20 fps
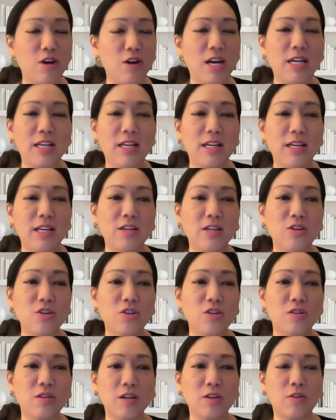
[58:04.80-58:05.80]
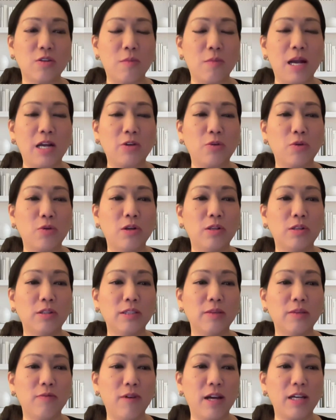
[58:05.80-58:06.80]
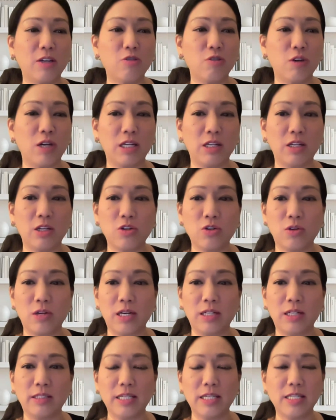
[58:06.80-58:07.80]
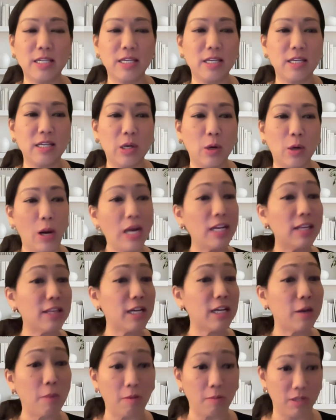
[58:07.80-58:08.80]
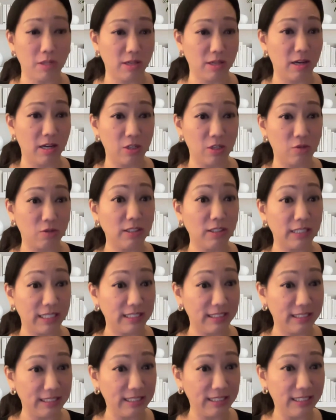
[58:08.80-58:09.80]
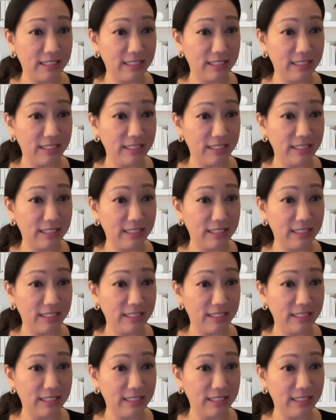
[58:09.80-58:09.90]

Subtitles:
drainage, either manual lymphatic drainage or LAT, or anything about massage, really?